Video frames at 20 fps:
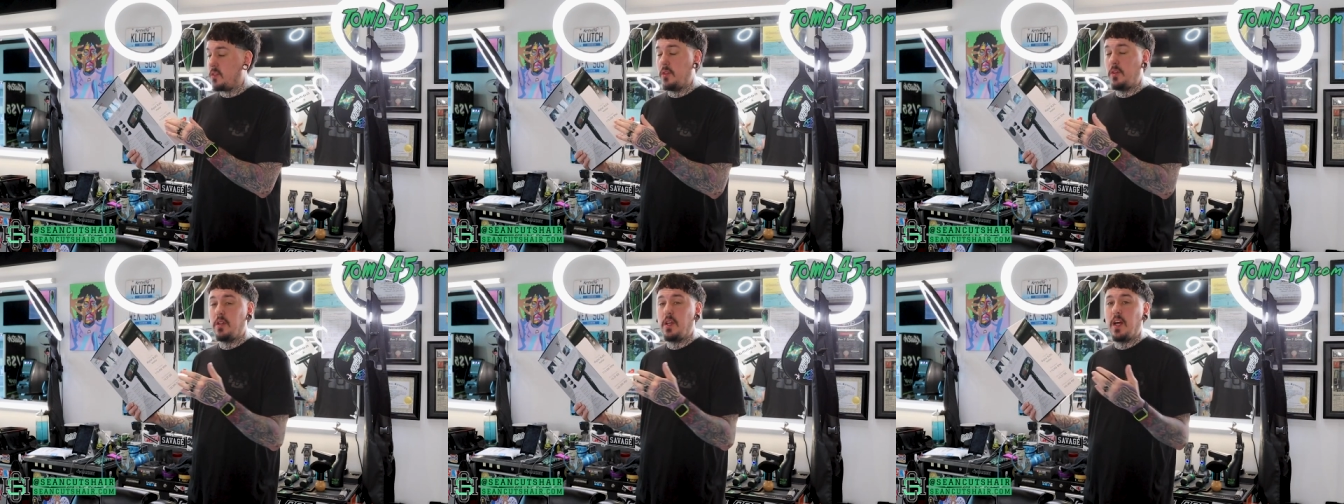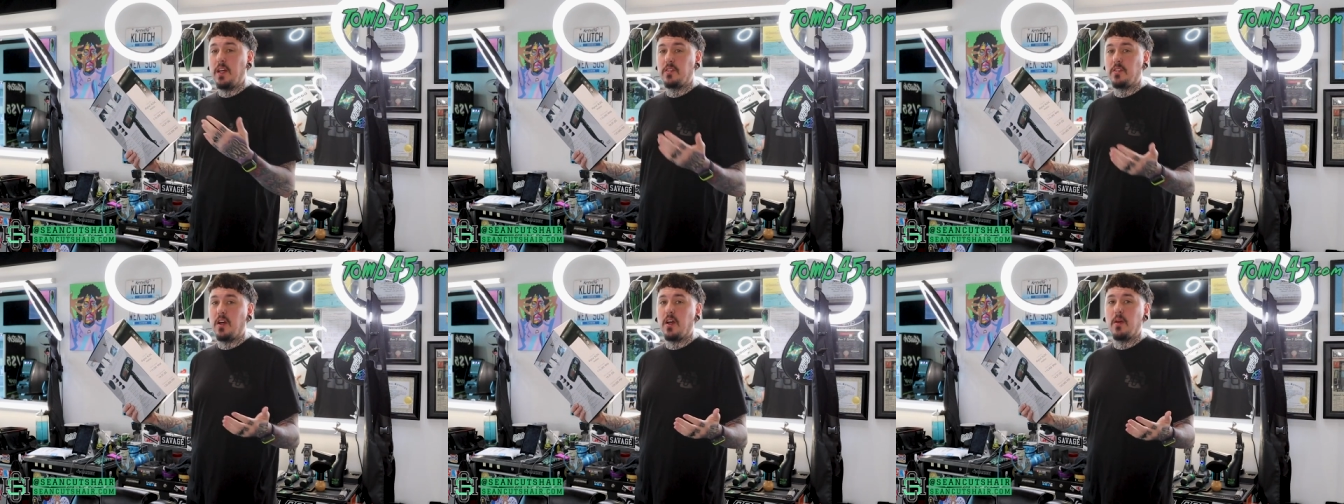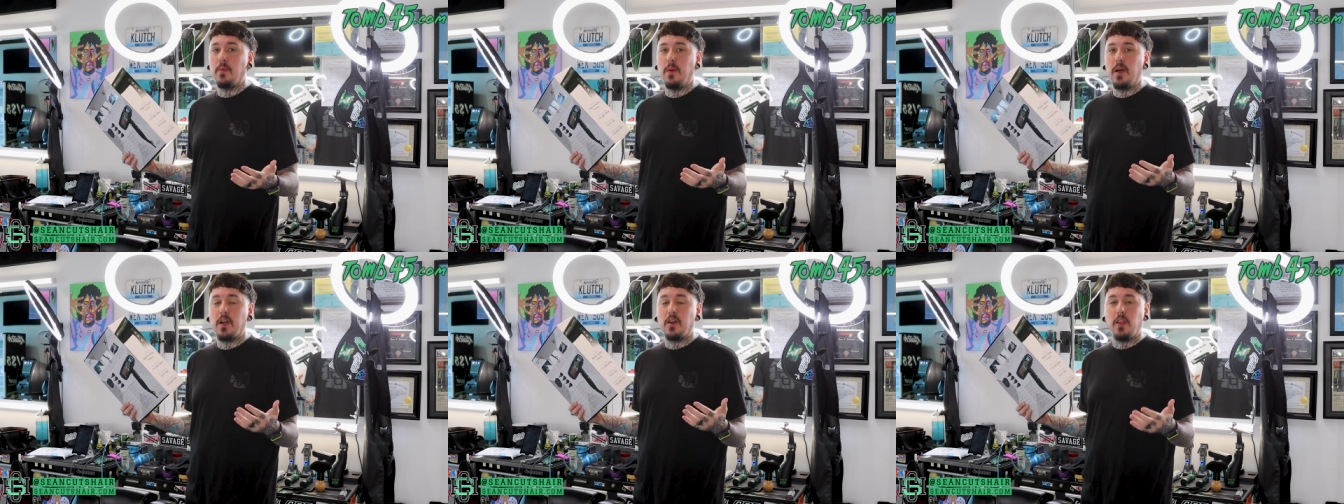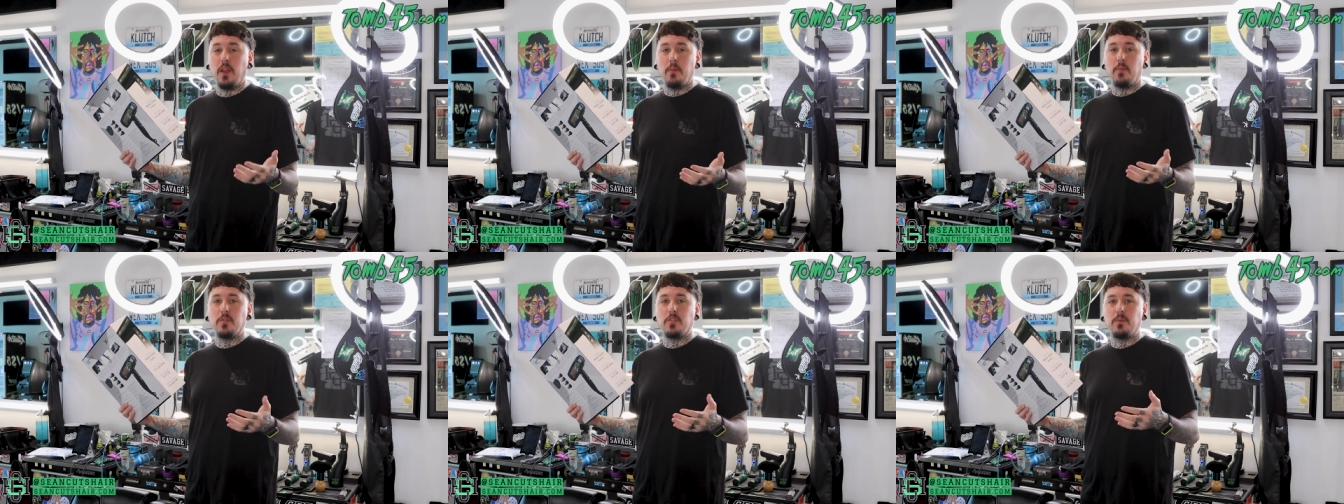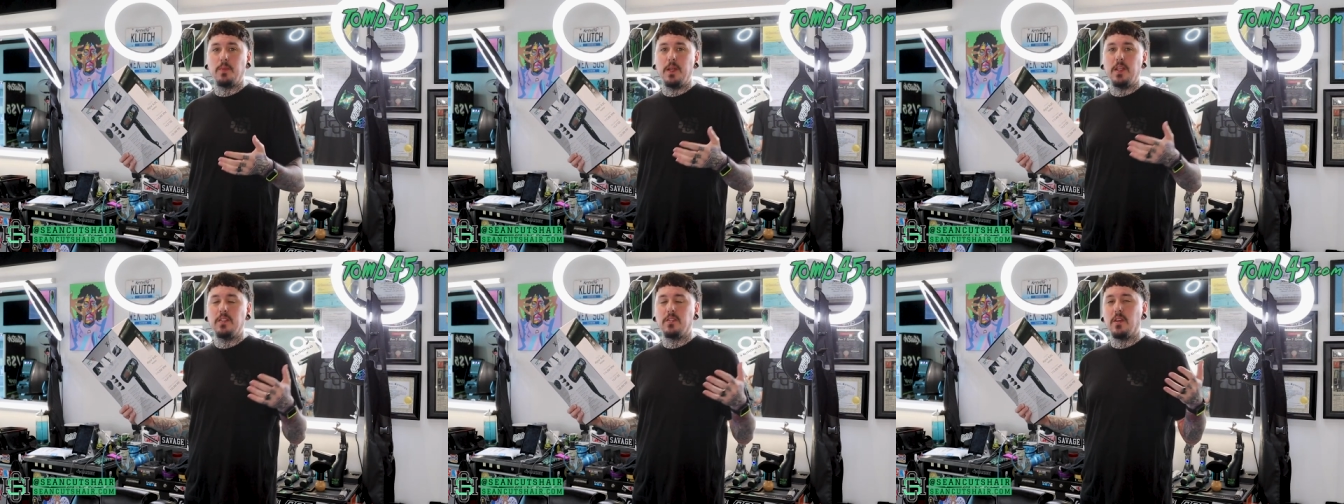So you guys talk about Clipper
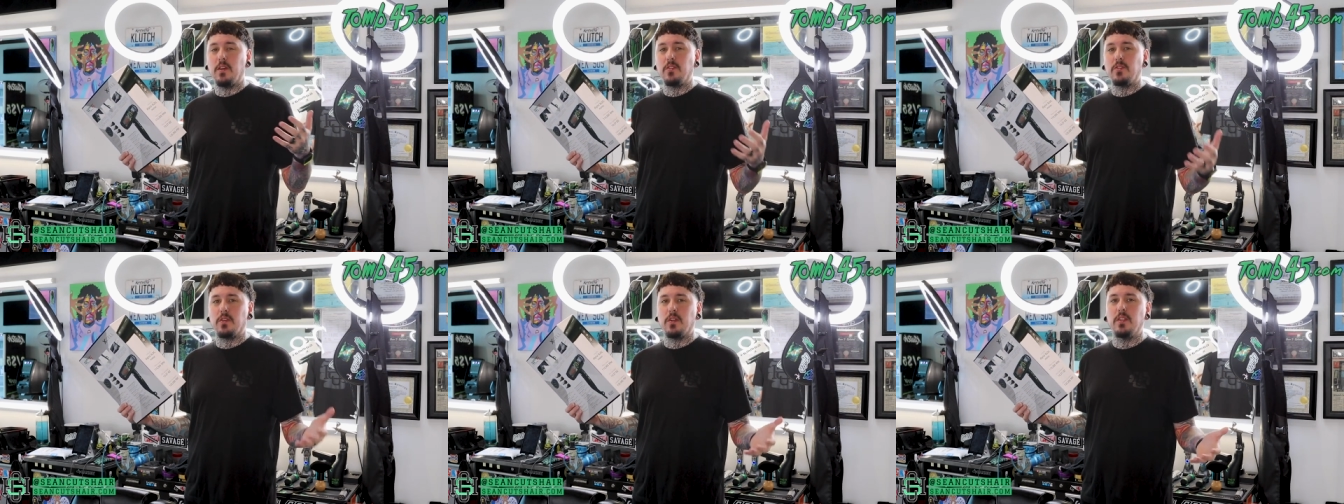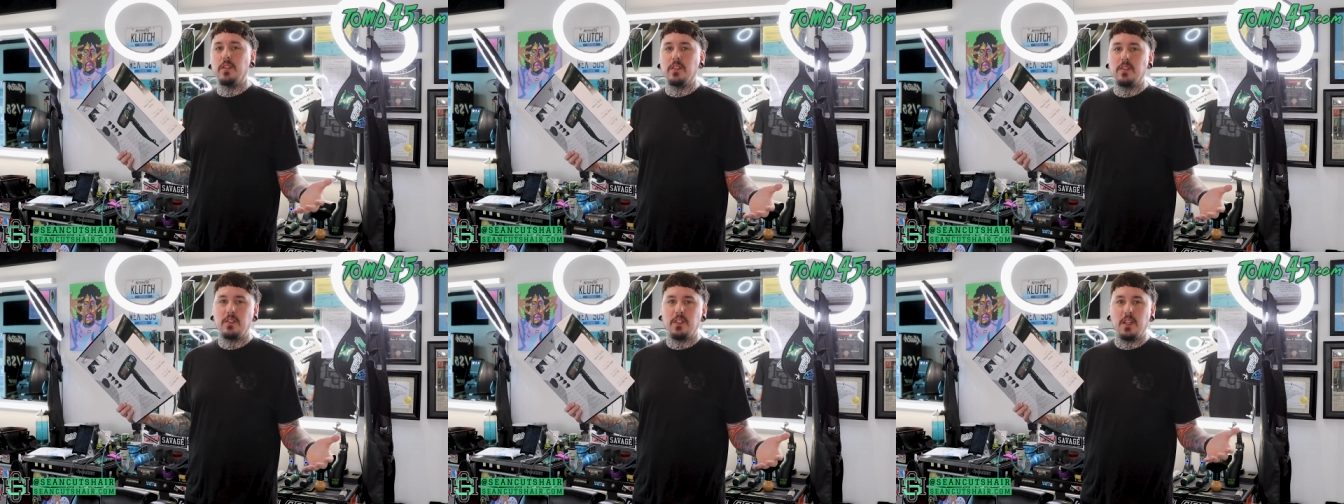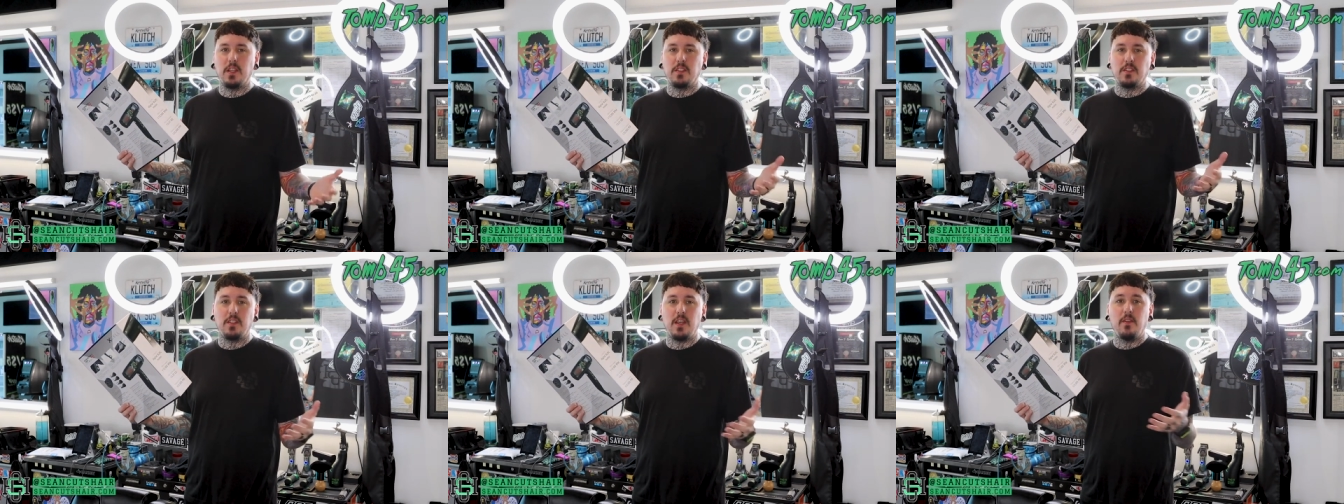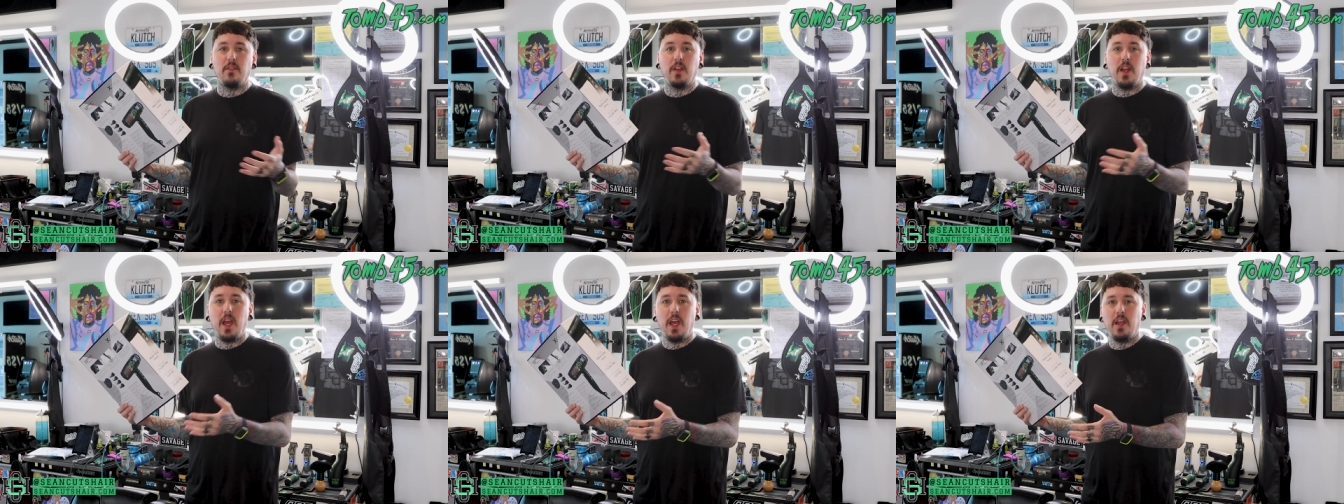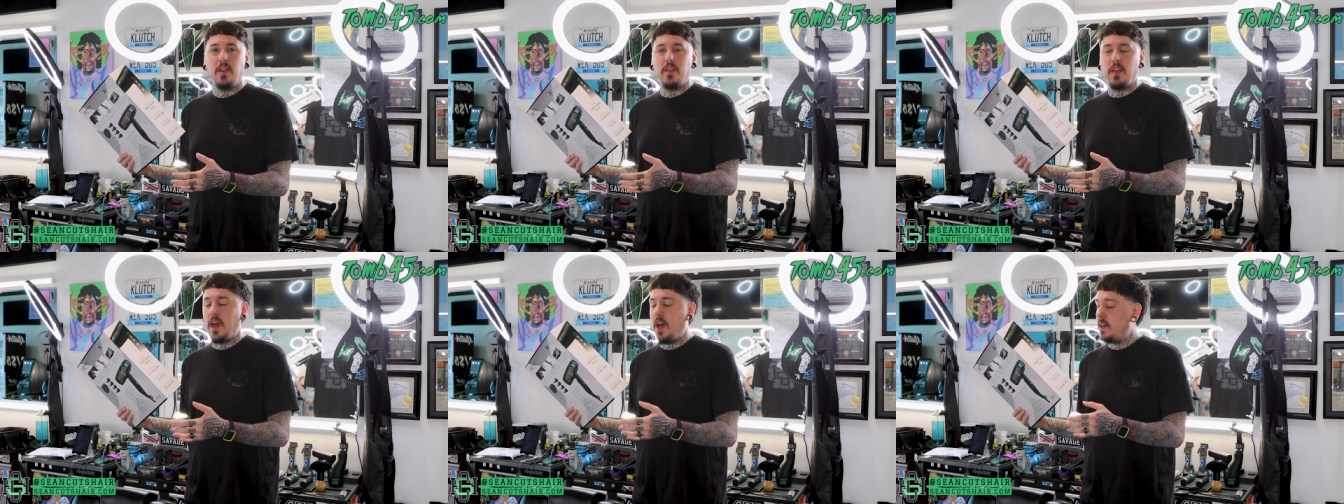speeds, those are in the six, seven,
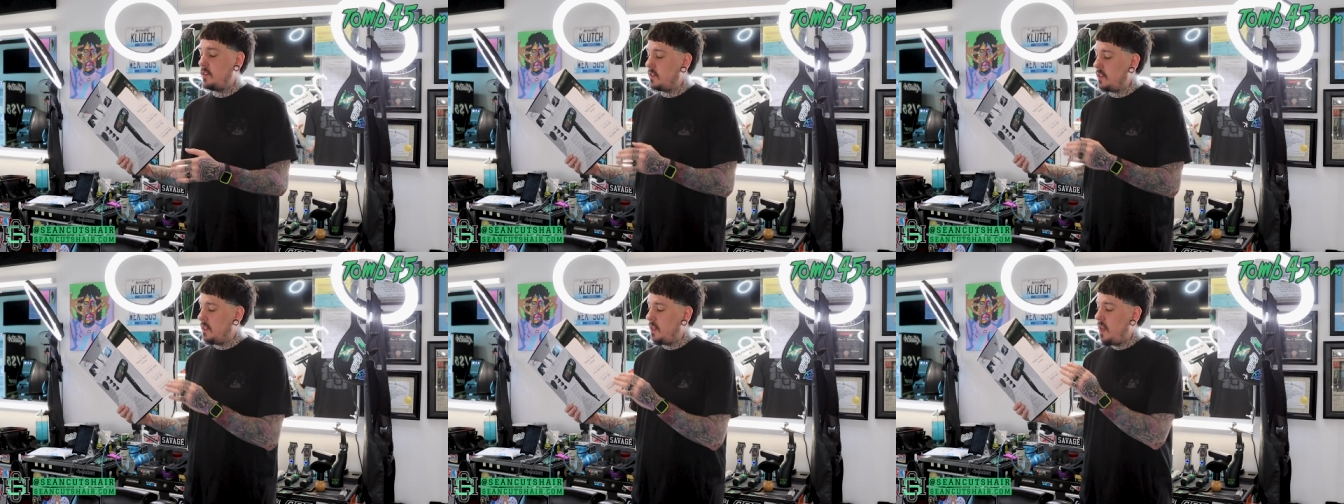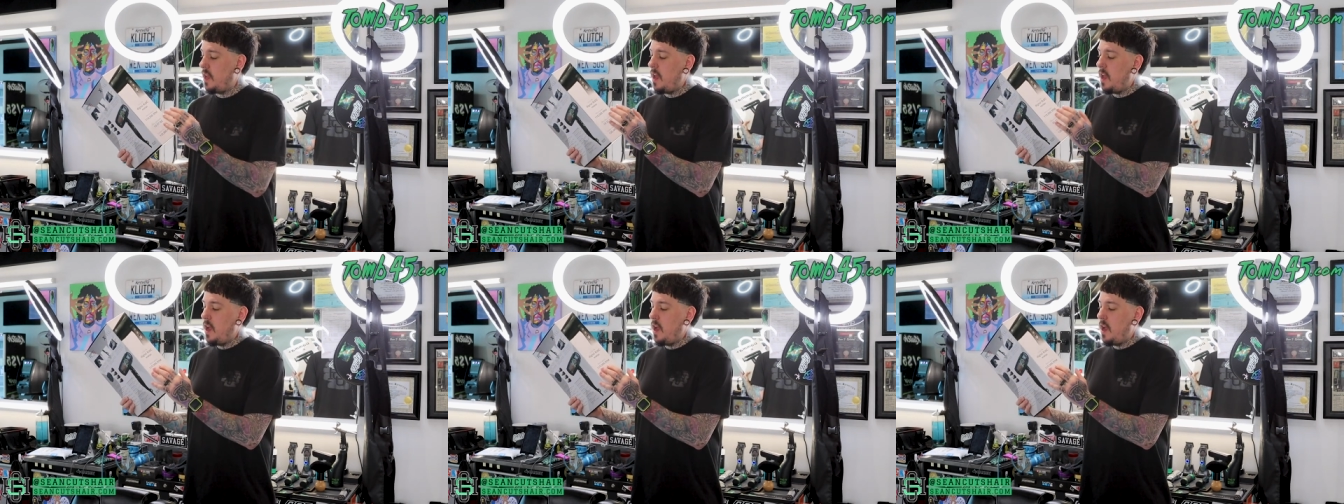8,000.